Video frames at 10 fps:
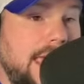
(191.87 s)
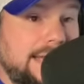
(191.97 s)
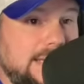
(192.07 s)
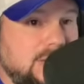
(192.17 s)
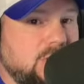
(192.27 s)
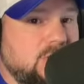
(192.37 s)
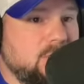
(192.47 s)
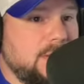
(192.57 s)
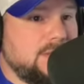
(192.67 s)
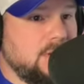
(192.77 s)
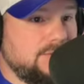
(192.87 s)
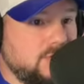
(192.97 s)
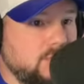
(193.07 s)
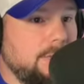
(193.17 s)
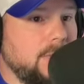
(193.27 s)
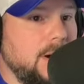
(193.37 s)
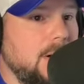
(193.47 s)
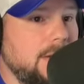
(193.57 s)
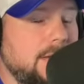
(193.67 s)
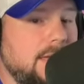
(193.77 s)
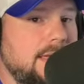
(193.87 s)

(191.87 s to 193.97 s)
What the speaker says: In addition to the return of Terrel Bernard,